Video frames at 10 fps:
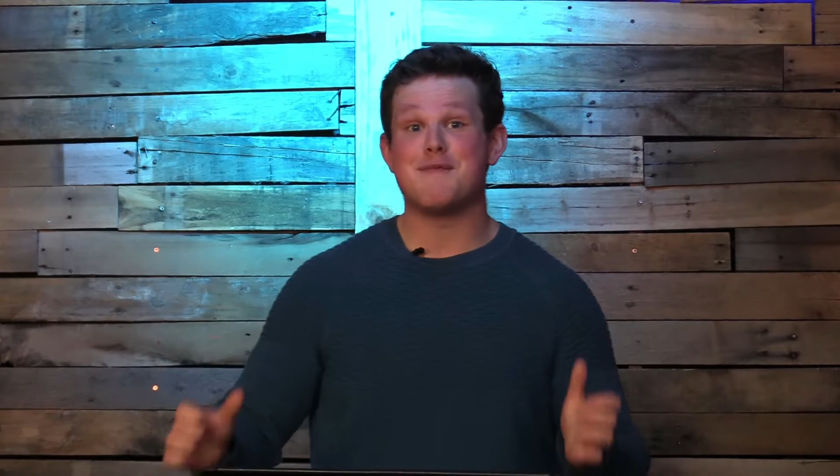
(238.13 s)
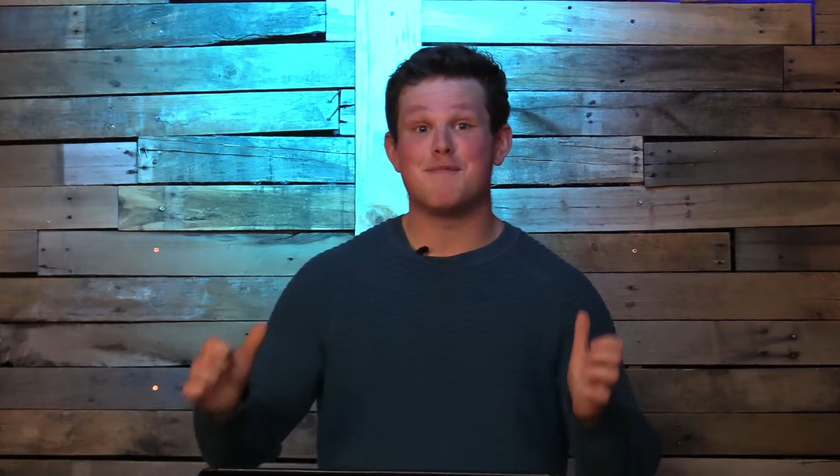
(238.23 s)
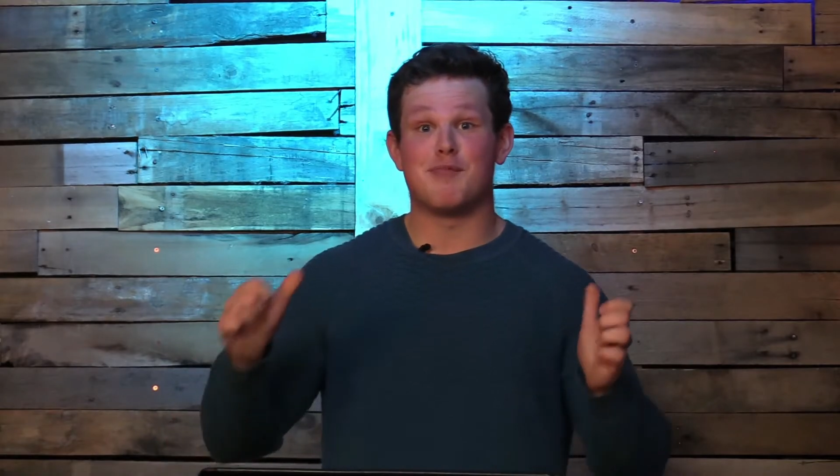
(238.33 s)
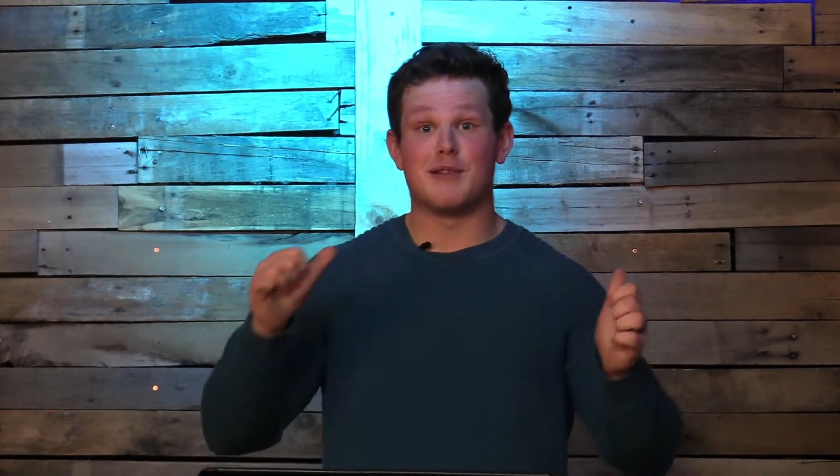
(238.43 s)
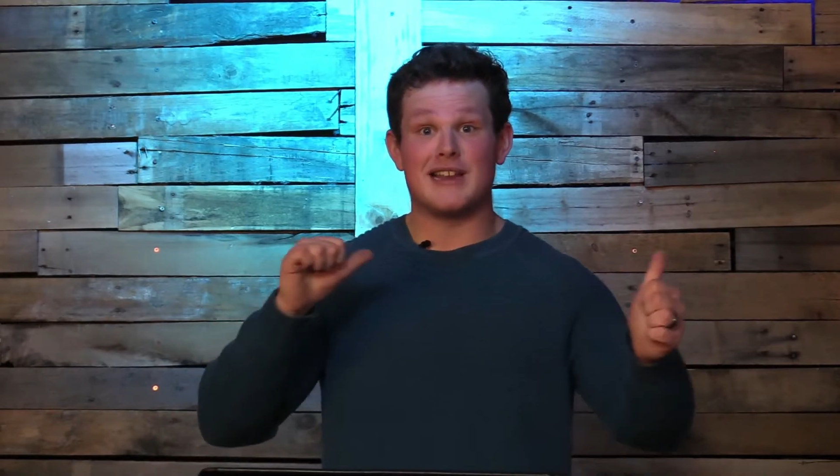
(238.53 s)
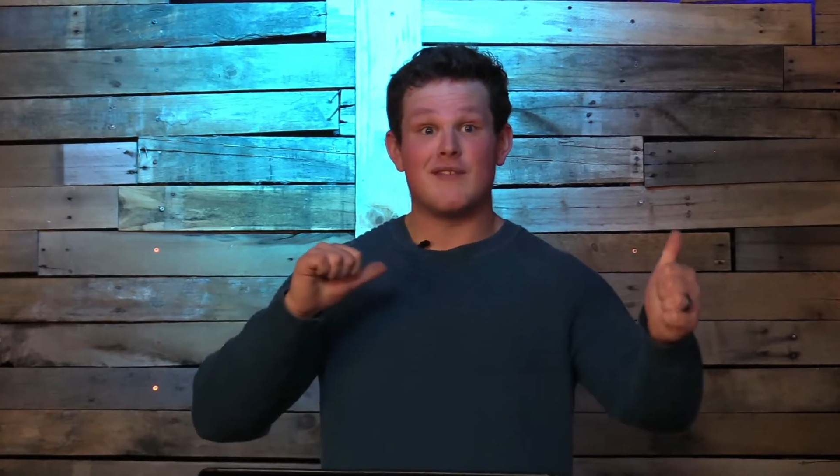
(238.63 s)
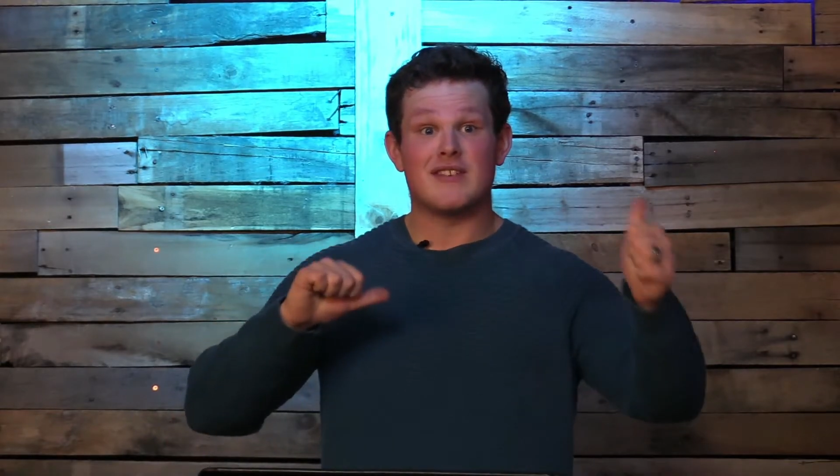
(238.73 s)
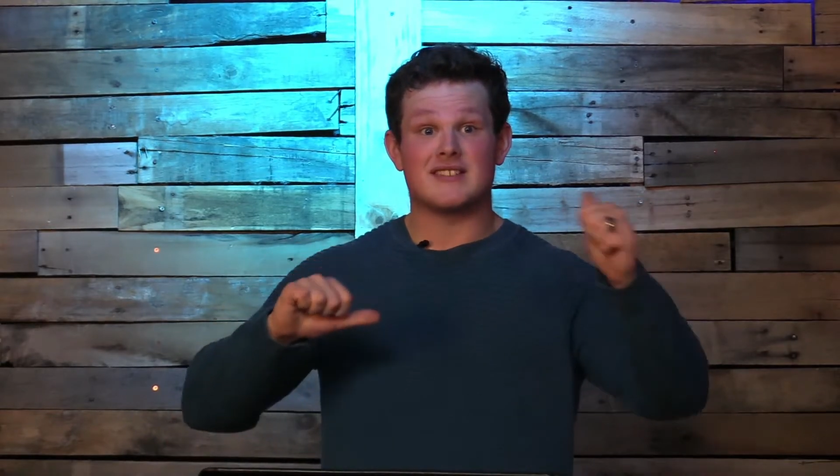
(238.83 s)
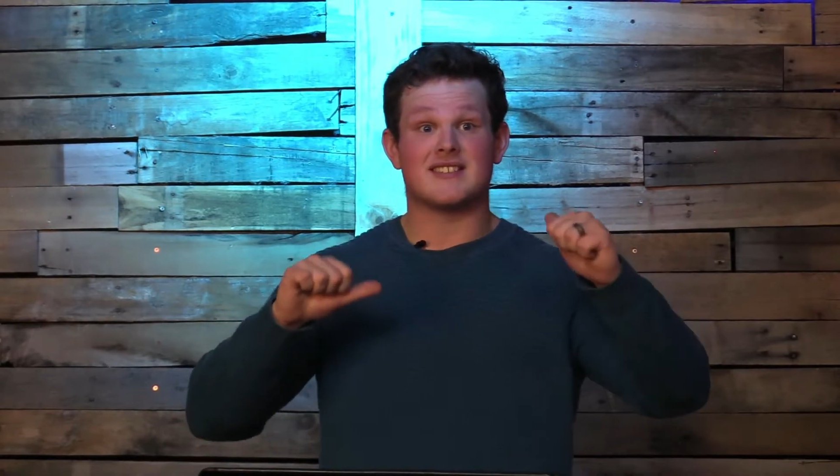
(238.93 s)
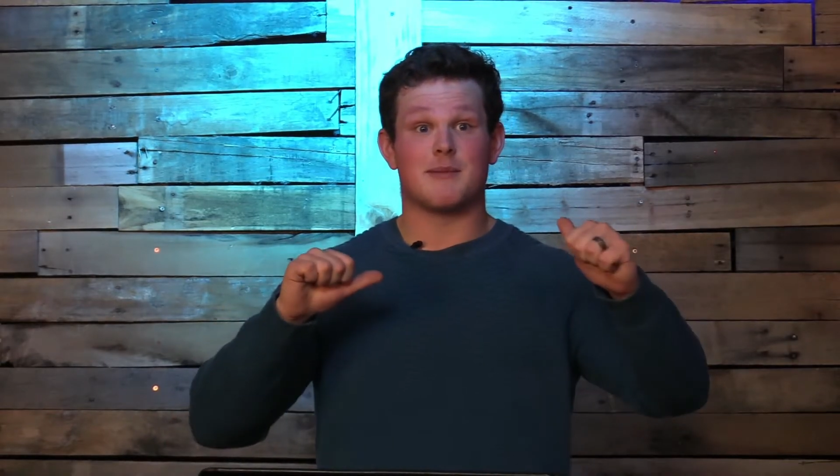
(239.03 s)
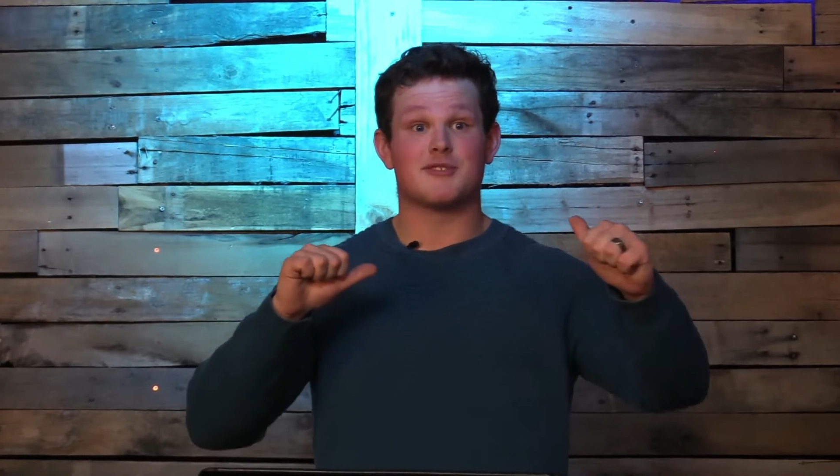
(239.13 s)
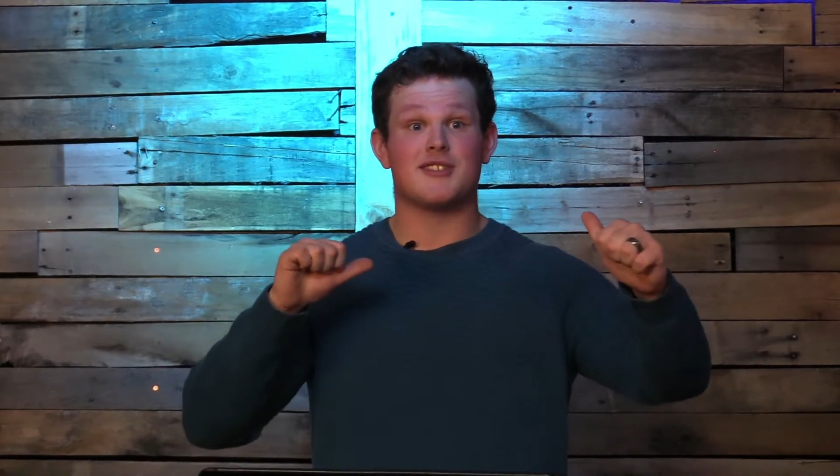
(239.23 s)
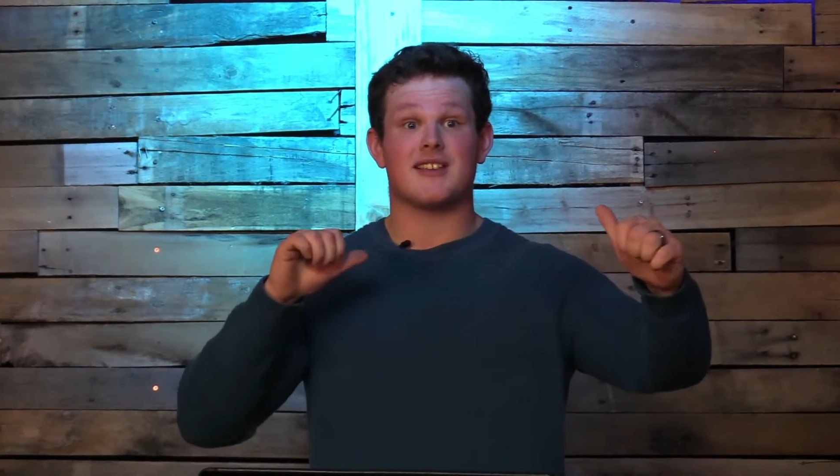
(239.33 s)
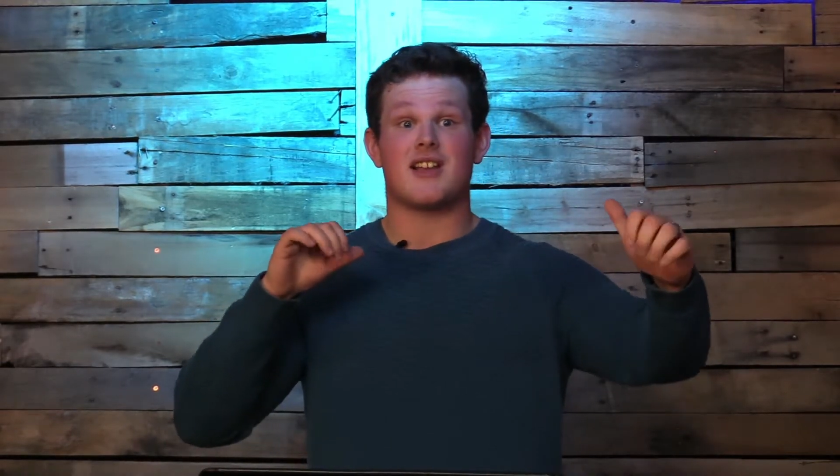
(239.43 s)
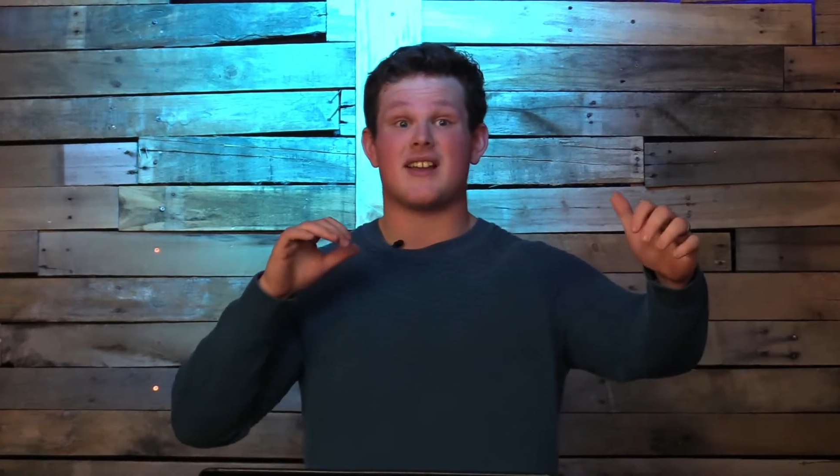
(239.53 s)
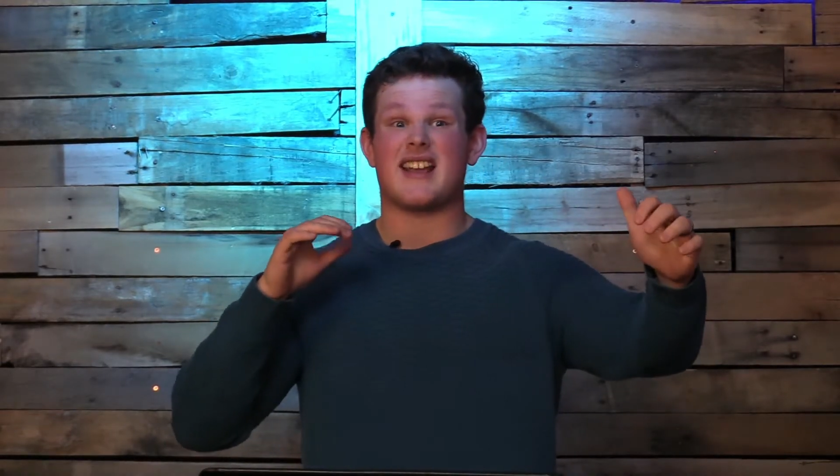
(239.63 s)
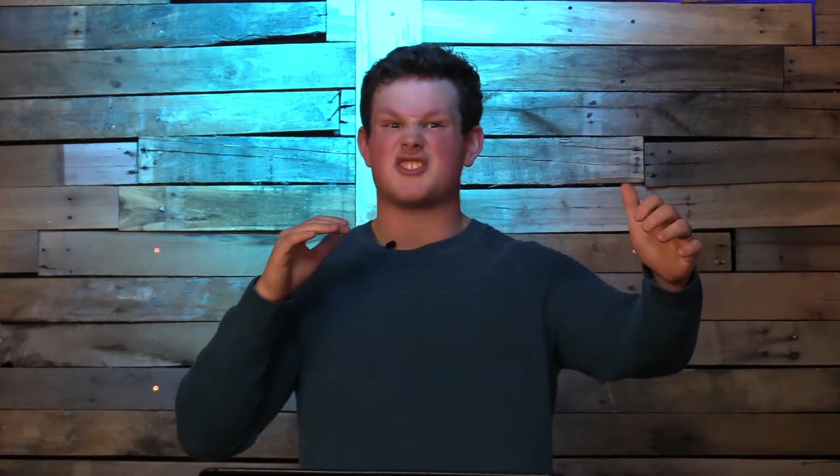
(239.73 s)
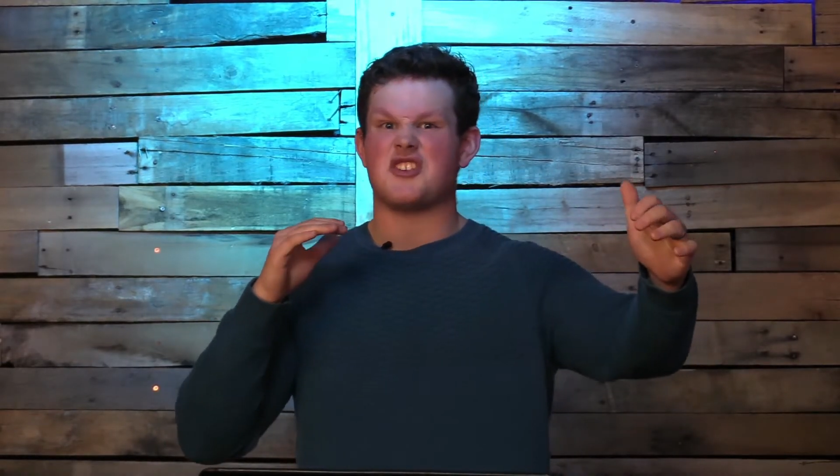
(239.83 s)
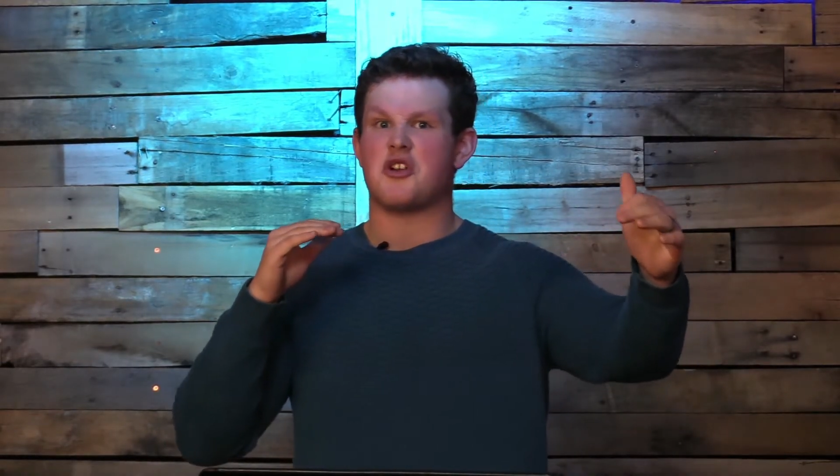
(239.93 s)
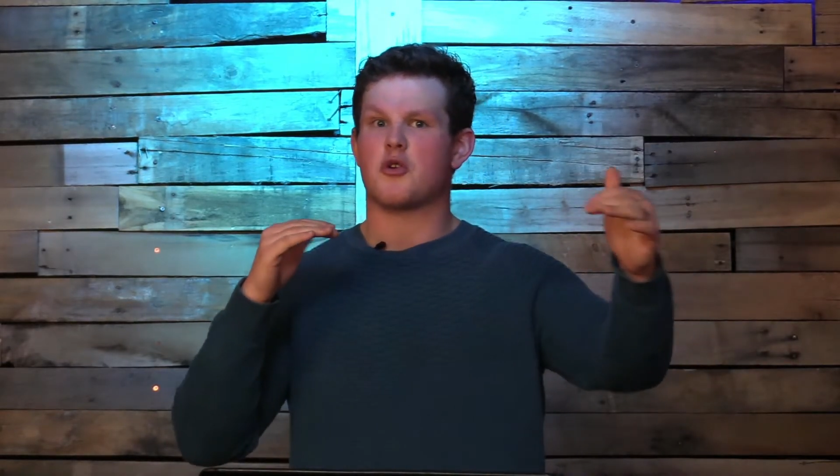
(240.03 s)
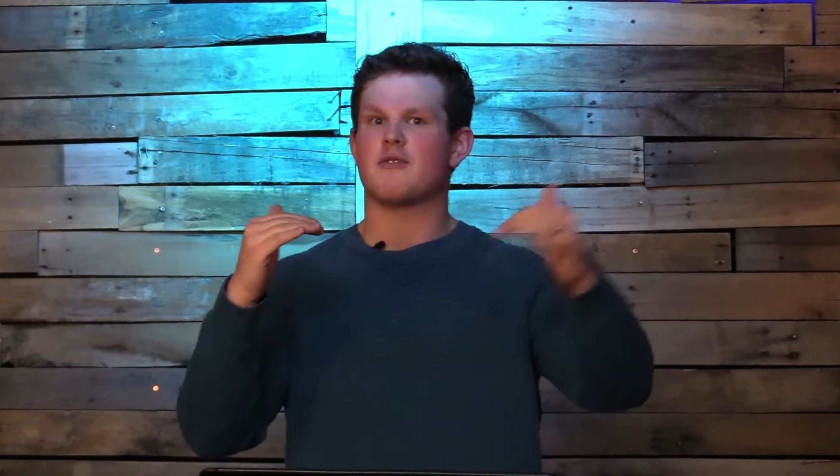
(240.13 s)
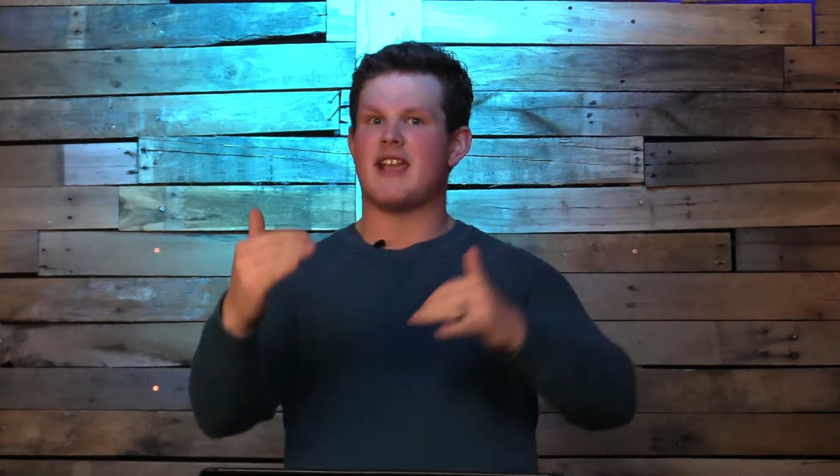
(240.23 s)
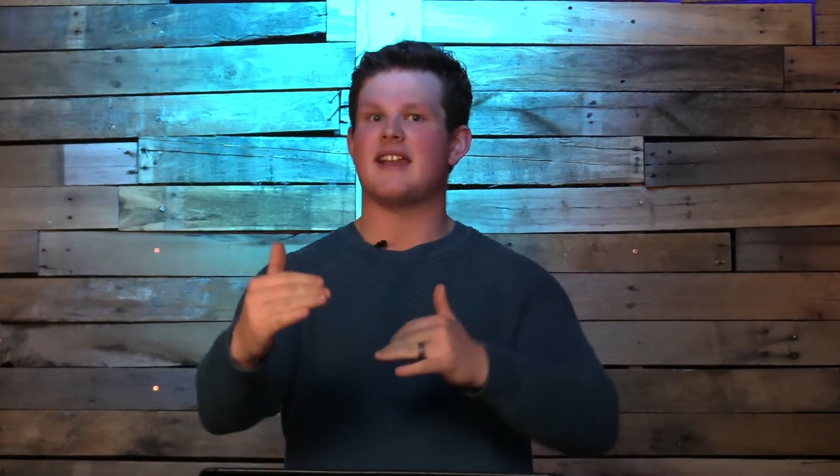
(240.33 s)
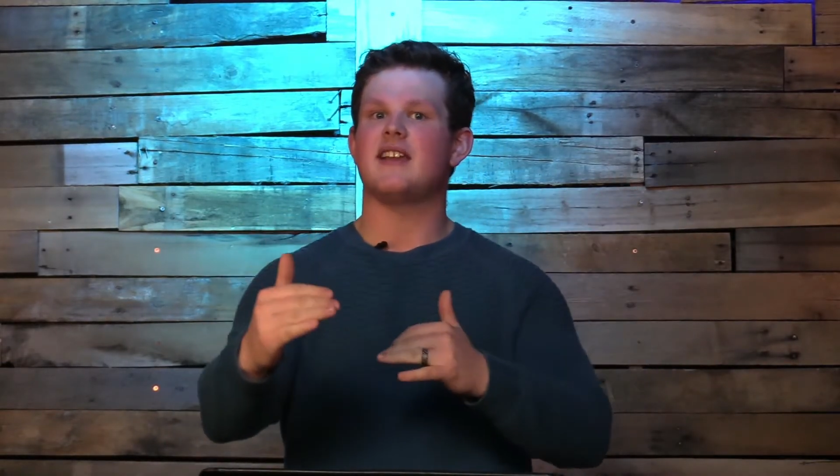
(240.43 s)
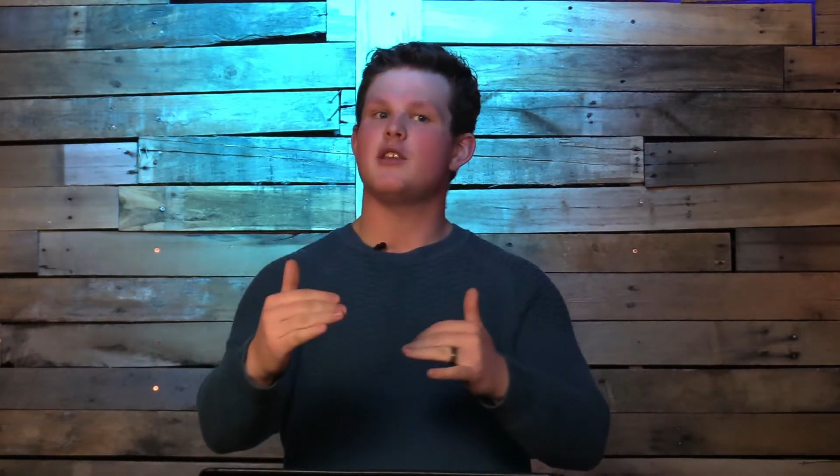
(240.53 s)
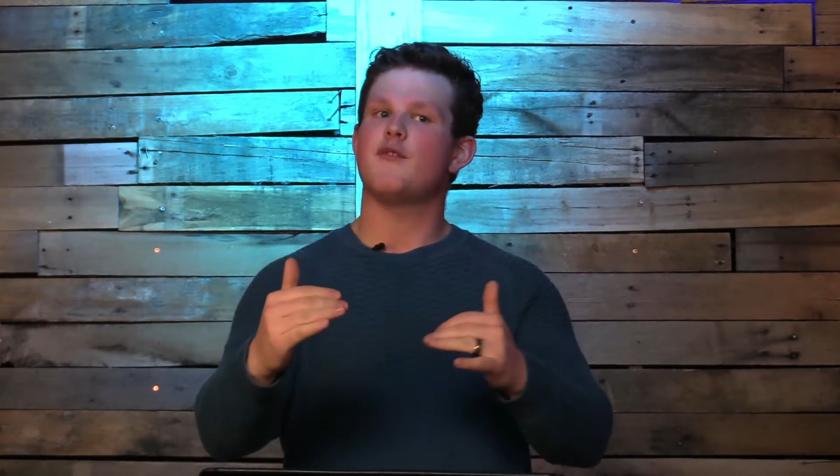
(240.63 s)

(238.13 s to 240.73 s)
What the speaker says: believe this assumption that God actually created you